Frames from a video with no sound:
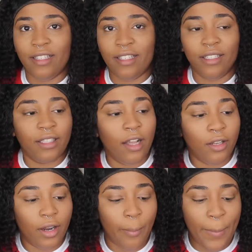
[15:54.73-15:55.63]
This is in the
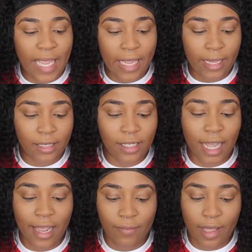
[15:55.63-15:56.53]
color Pink
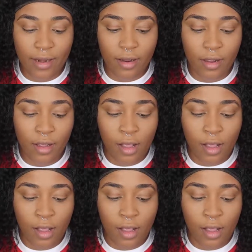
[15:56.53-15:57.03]
Diamond,